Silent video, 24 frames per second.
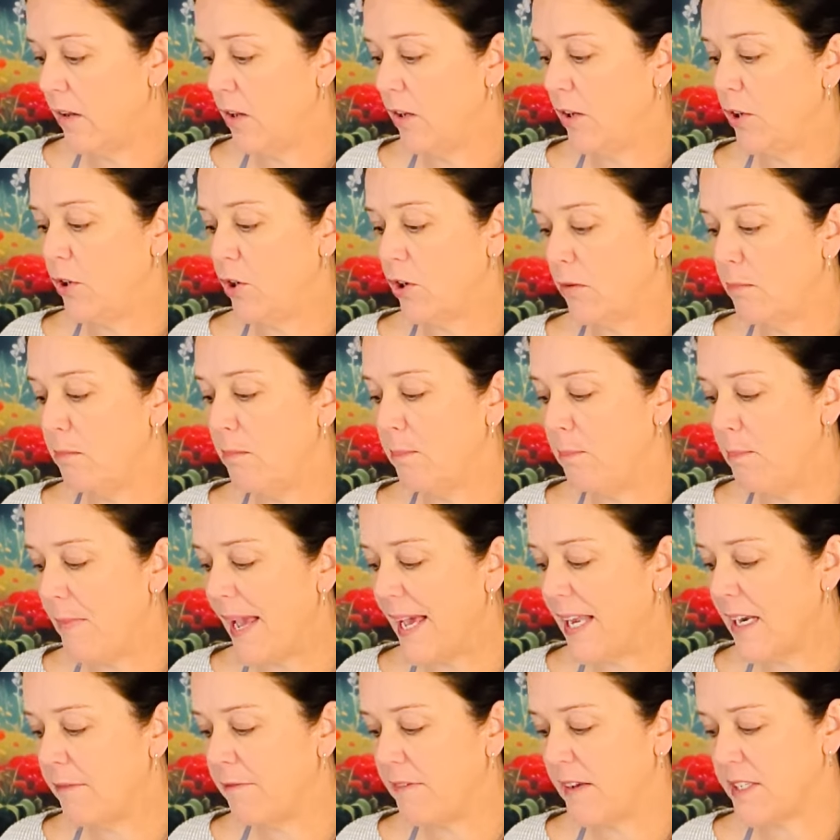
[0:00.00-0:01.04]
you're
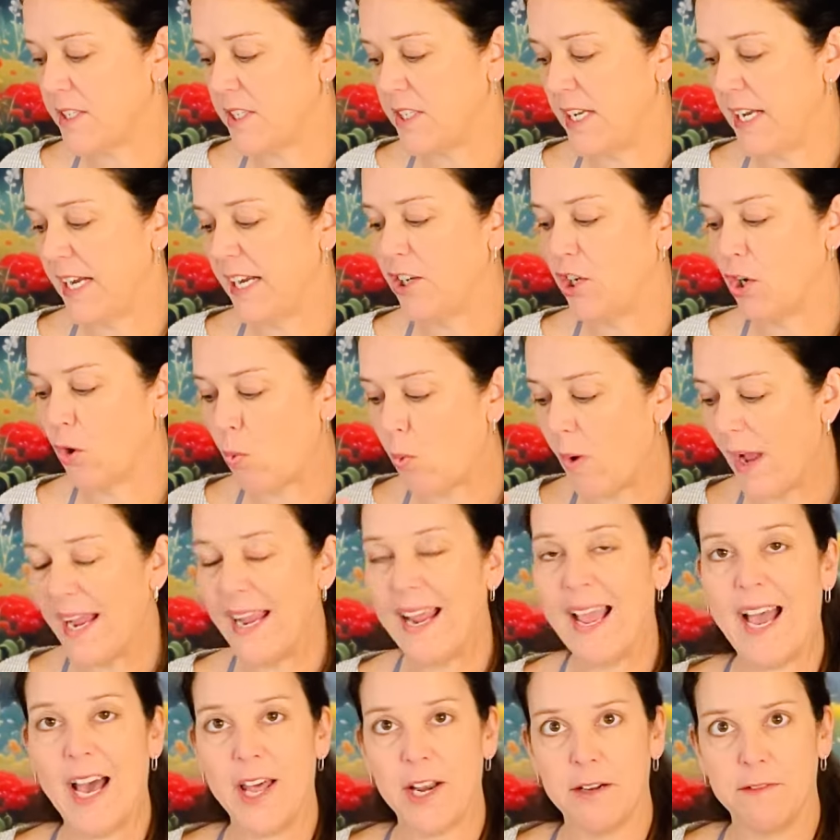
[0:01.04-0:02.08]
manifesting your way
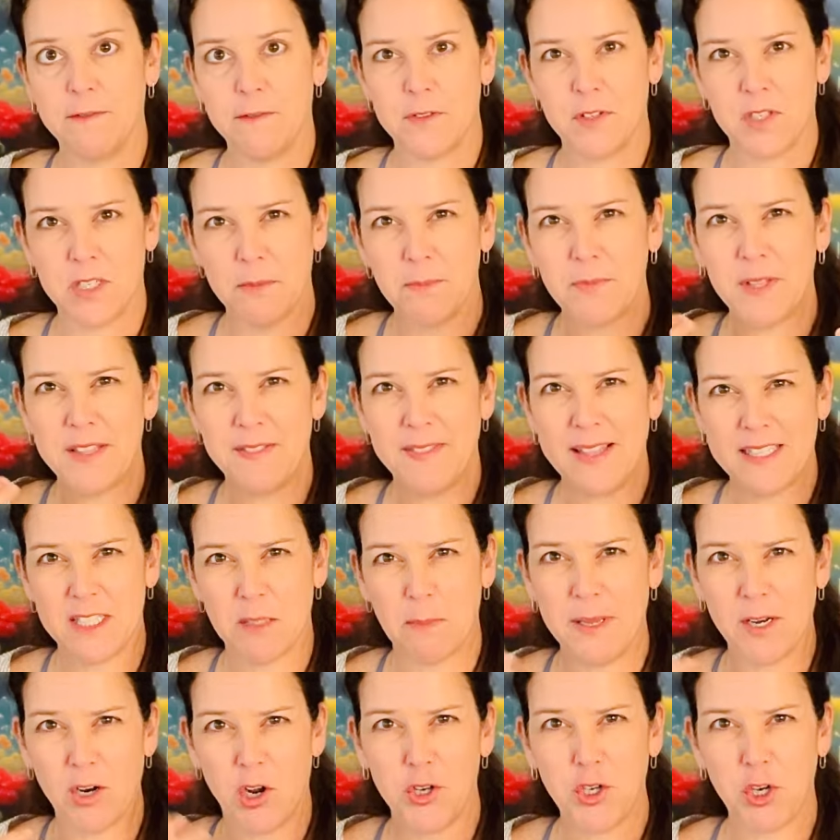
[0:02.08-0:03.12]
out of something that's
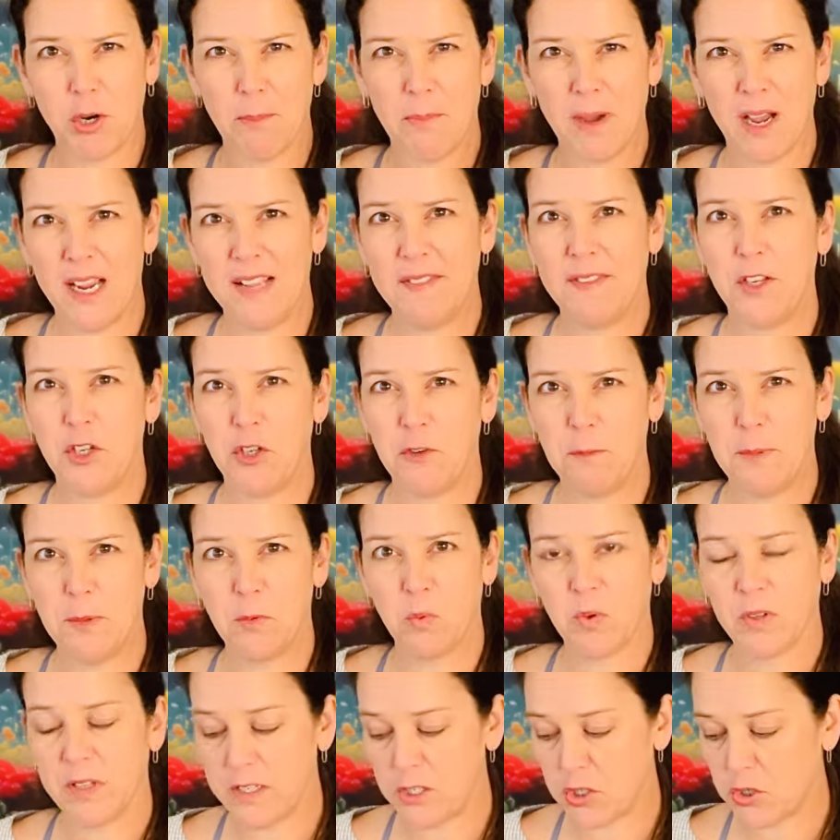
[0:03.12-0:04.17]
been on your mind that you've been
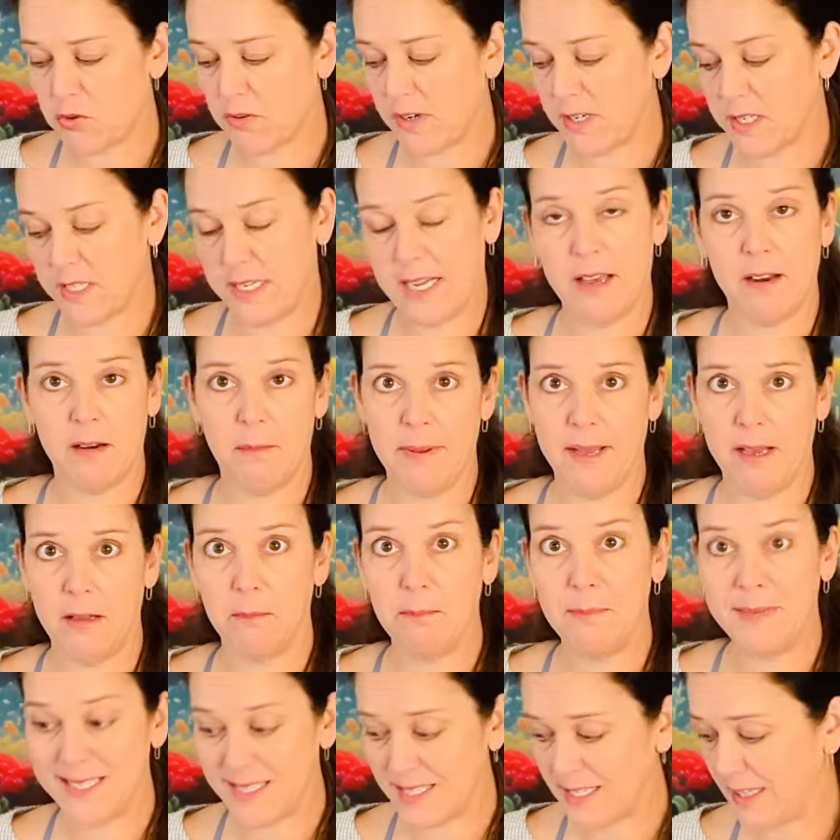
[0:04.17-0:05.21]
really stressed out about
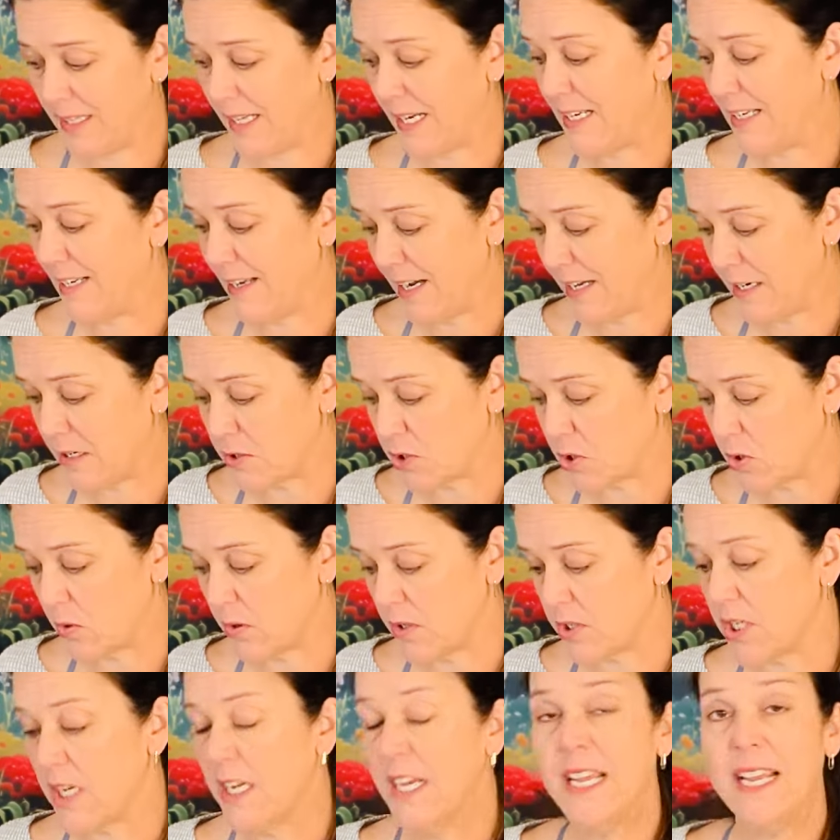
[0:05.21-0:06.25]
mentally. Nine of
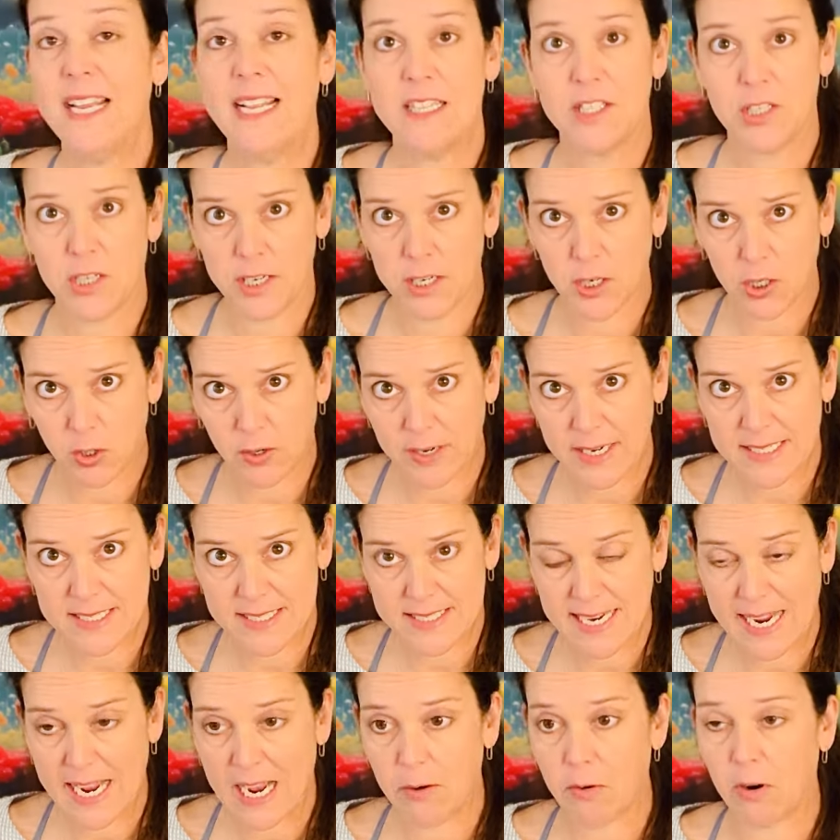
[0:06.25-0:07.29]
Swords. It's going to create a
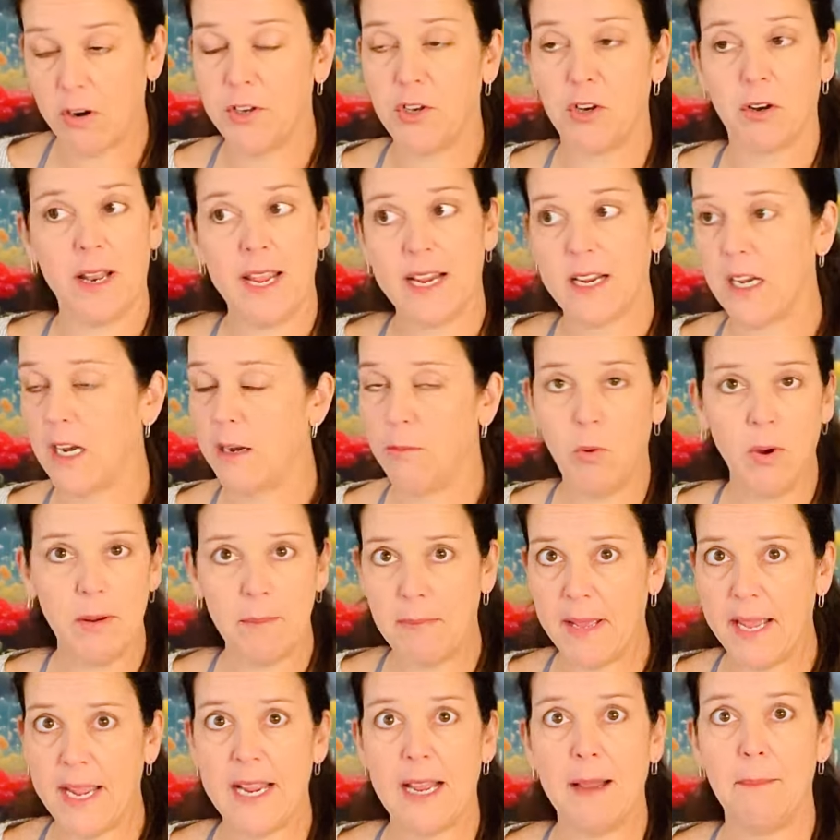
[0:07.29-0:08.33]
tower, and you're like, come what
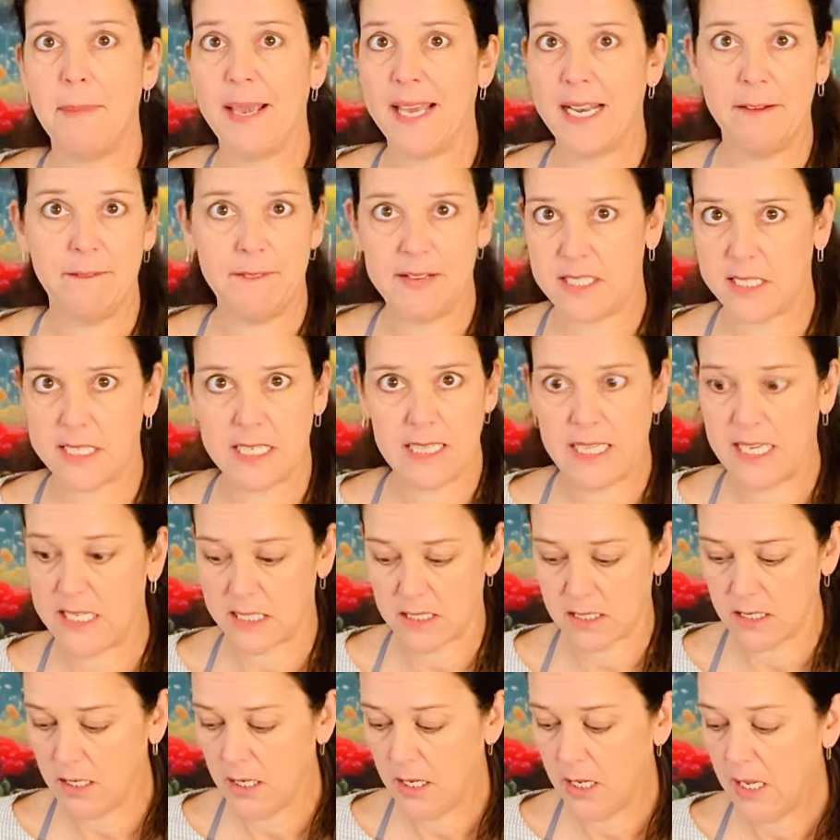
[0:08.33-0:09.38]
may, I'm manifesting this.
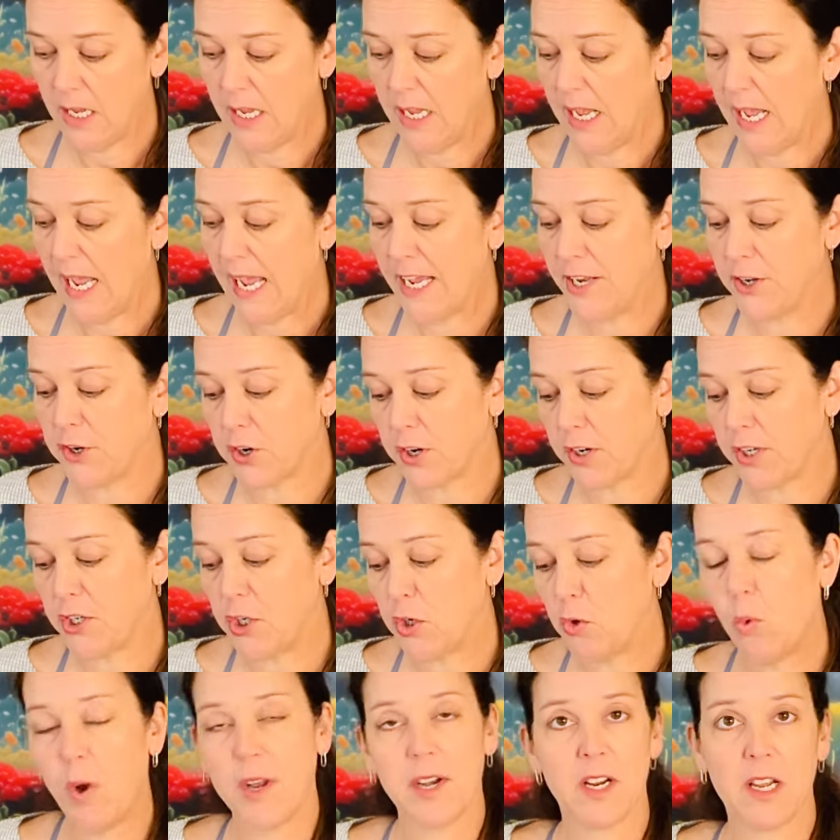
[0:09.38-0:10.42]
And you're you
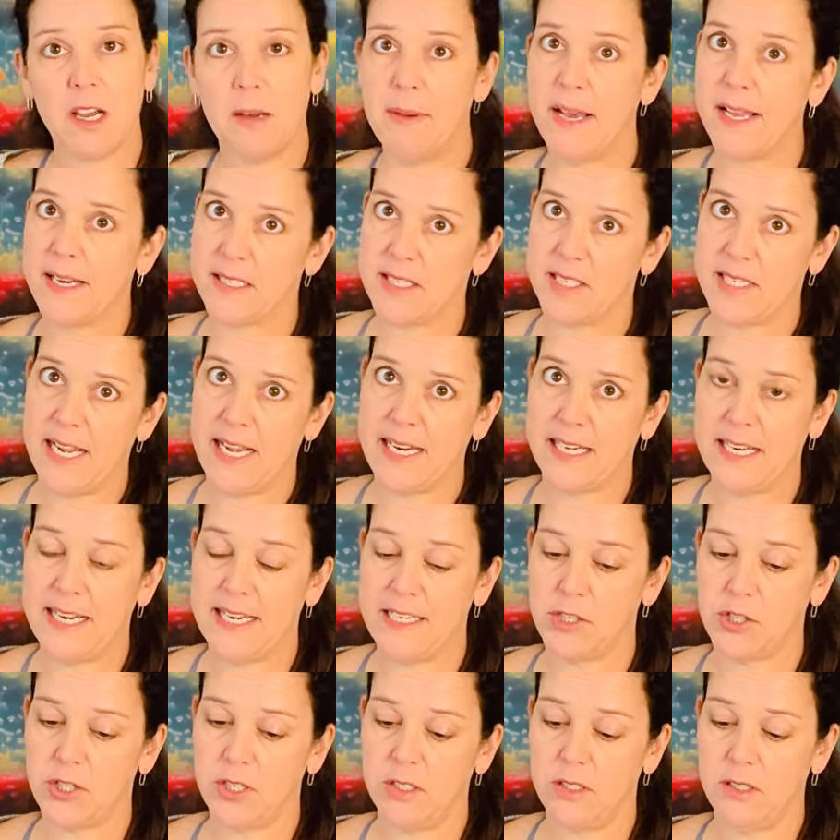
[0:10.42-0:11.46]
want to come out of
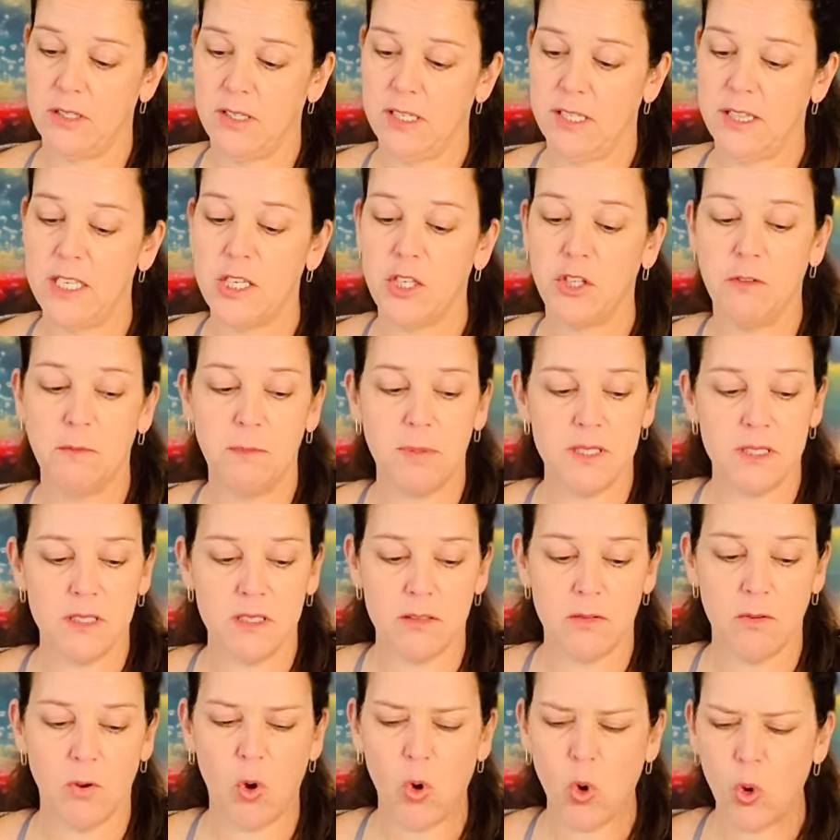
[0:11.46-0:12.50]
stagnation. I think you've been
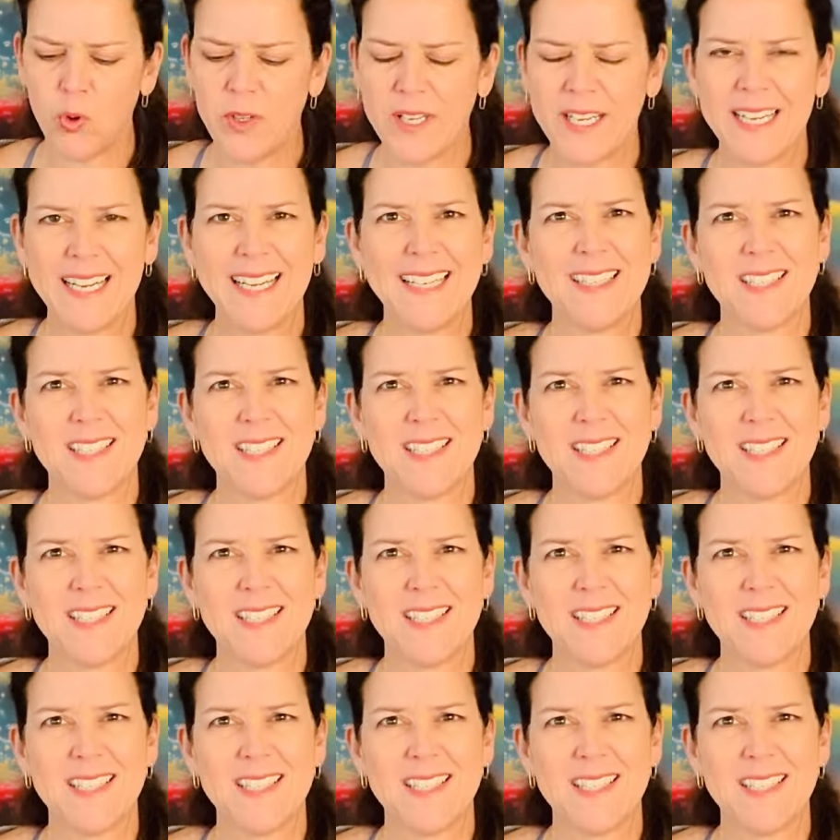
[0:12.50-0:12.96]
holding in